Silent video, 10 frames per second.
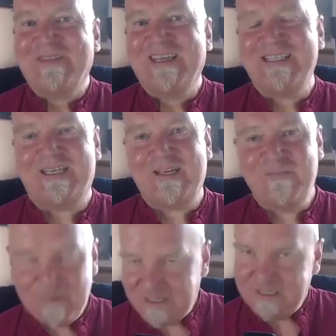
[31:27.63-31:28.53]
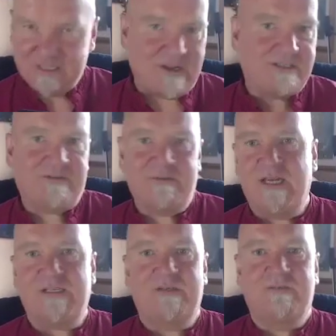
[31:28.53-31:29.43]
it's a complete
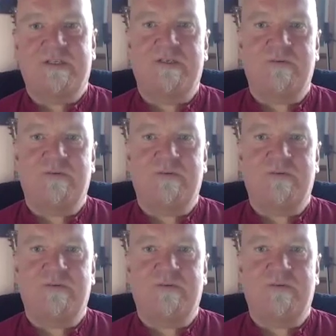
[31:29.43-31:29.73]
transformation, which is